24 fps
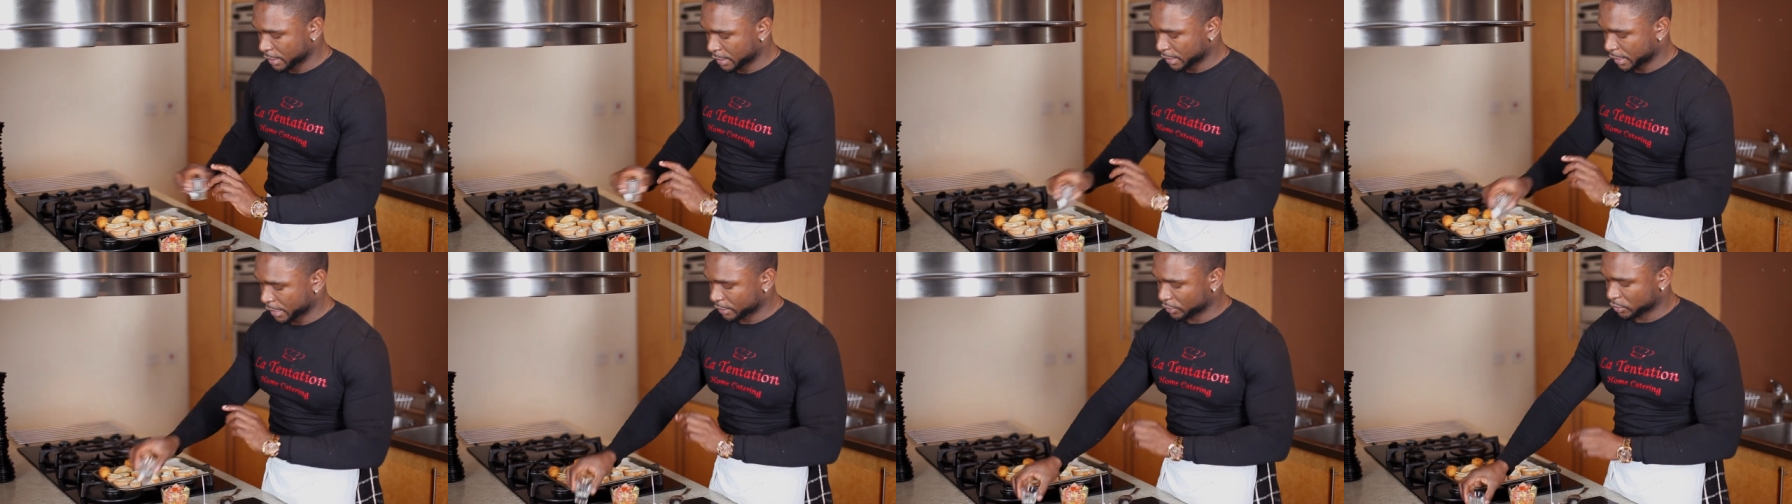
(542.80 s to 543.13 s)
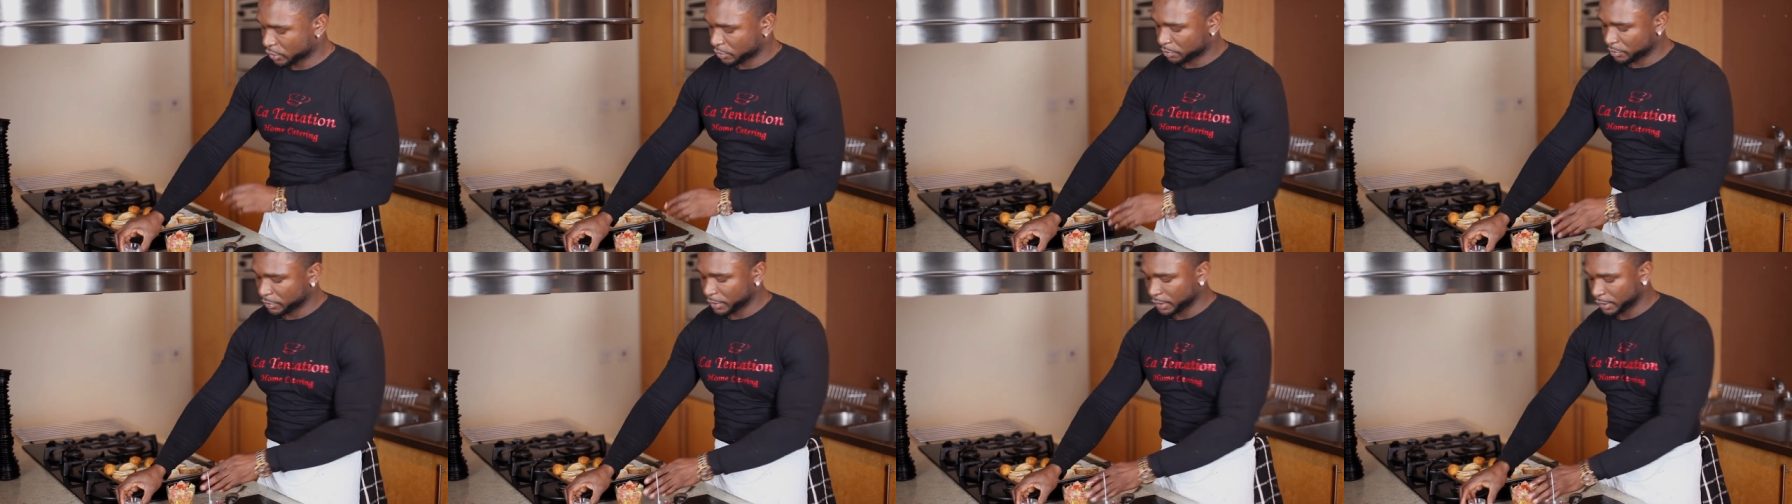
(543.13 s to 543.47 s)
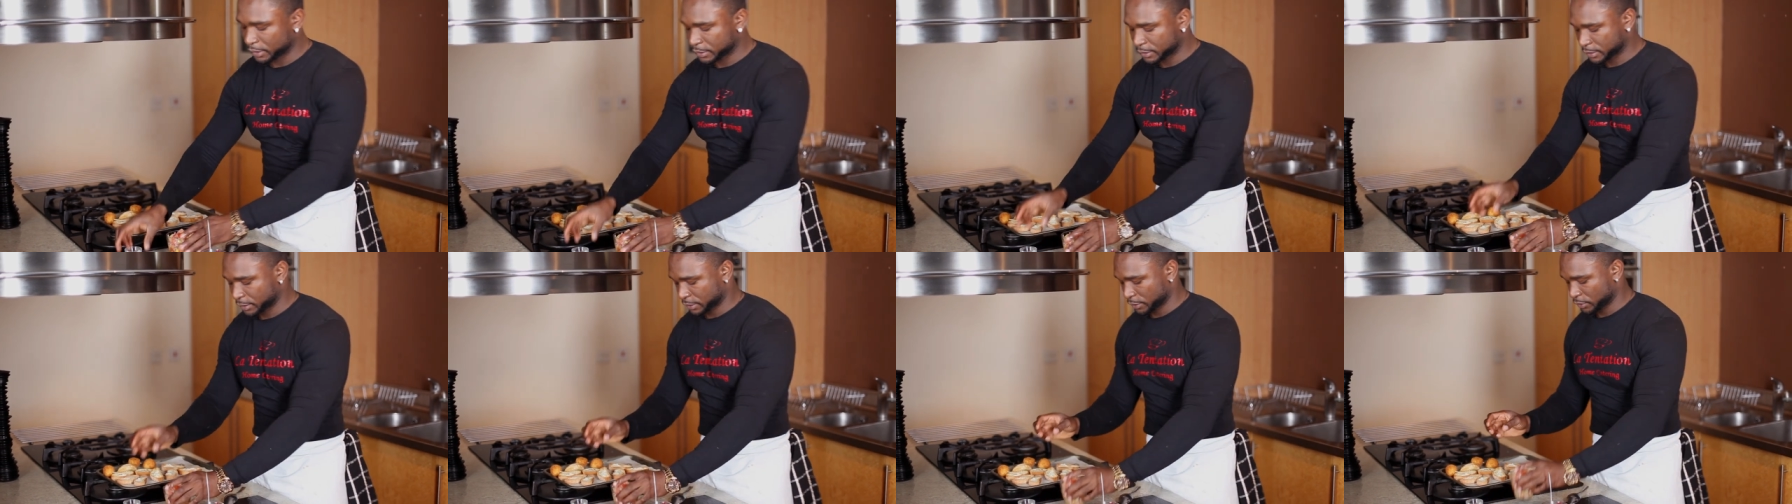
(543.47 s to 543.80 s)
and the
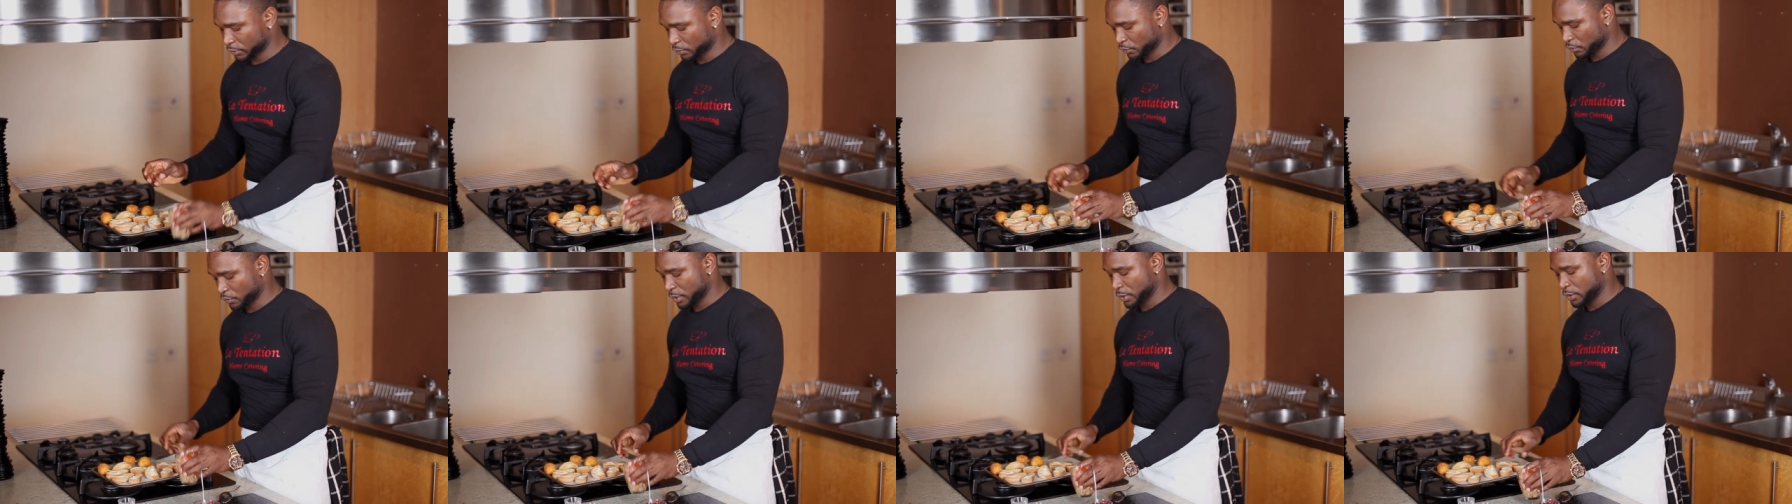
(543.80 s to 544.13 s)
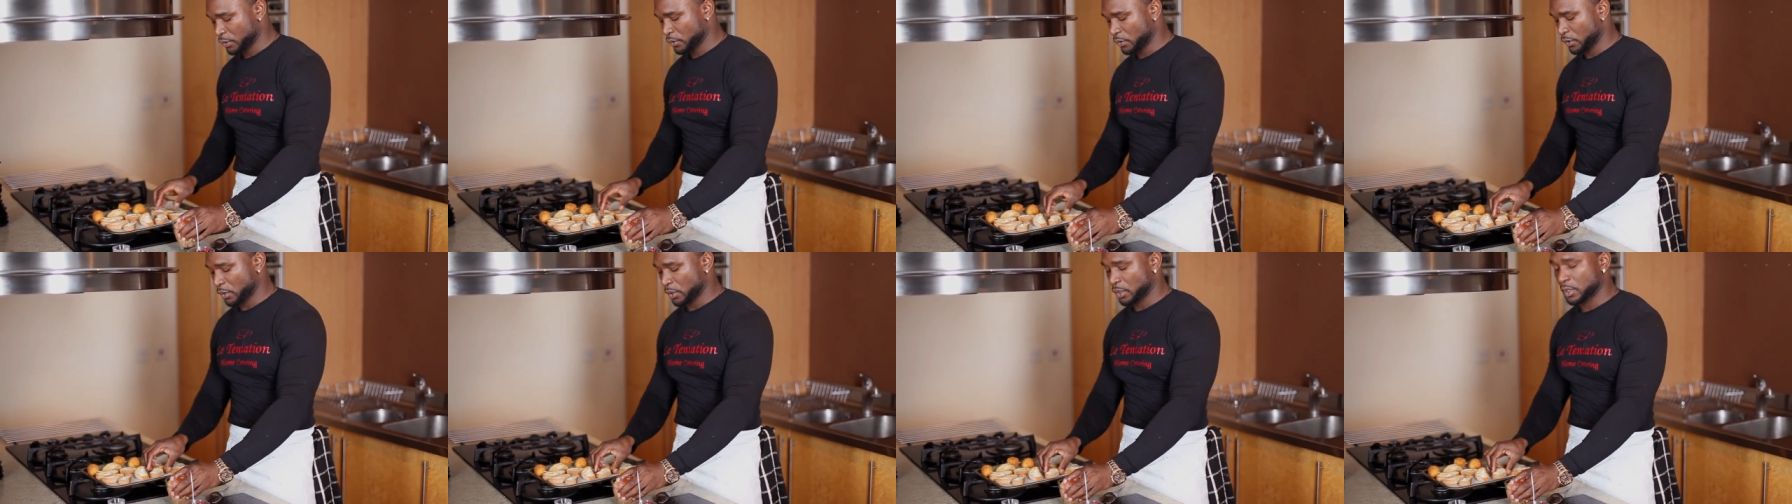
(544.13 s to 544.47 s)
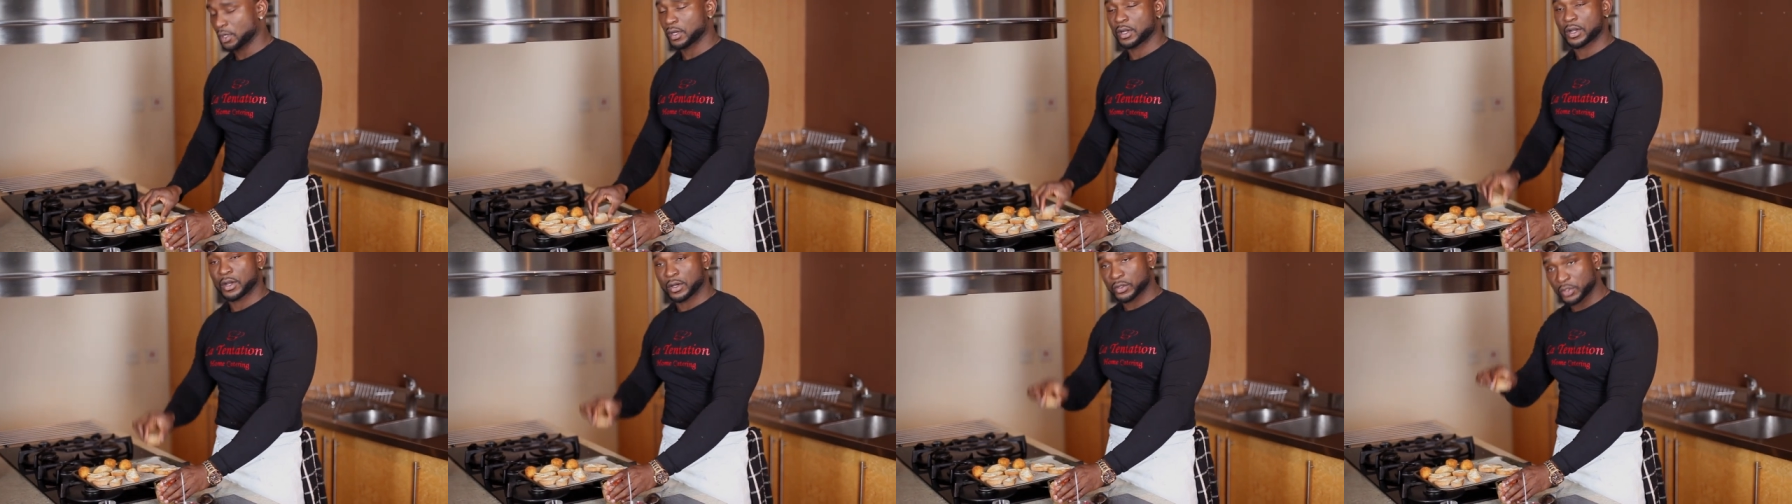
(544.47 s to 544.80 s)
mixed will go
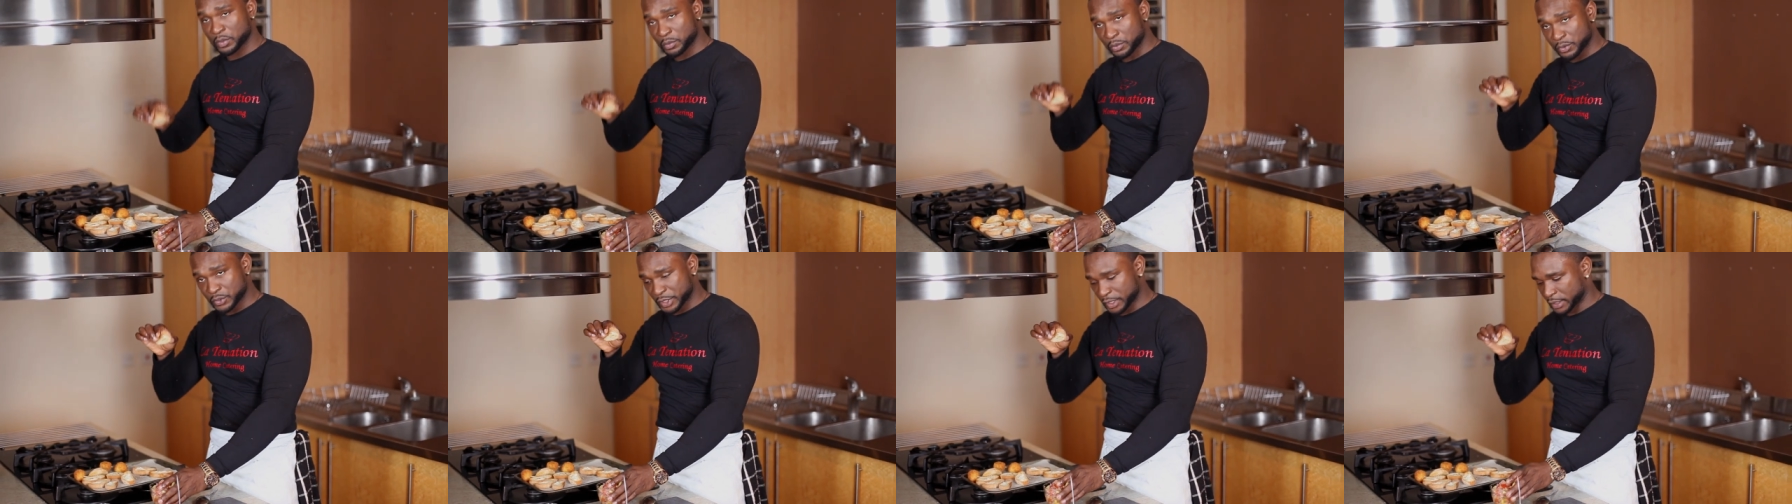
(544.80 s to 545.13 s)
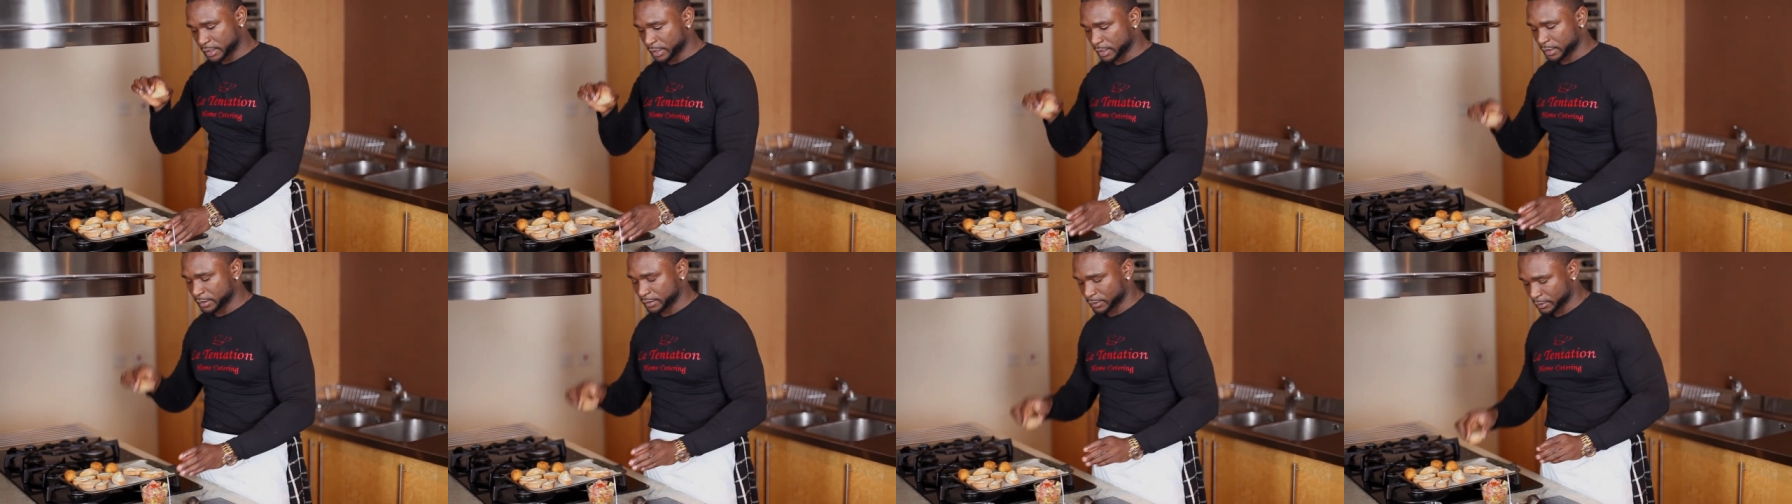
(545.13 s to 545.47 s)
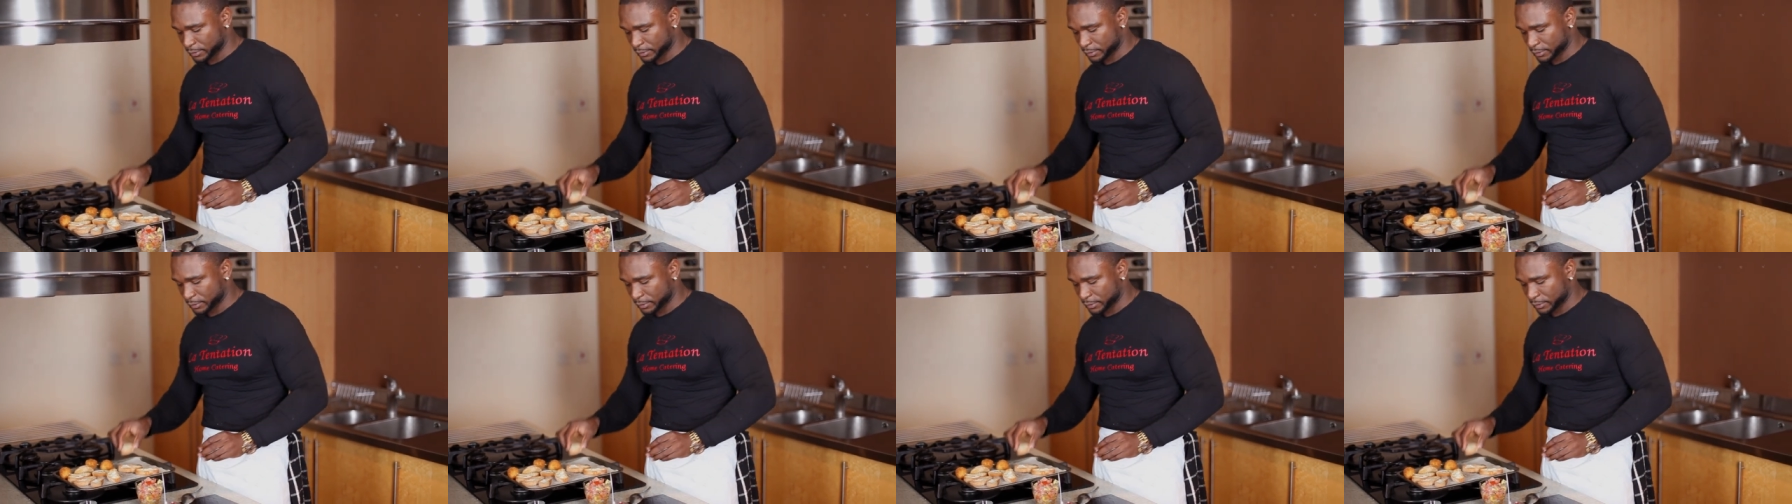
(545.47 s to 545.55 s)
on the bruschetta.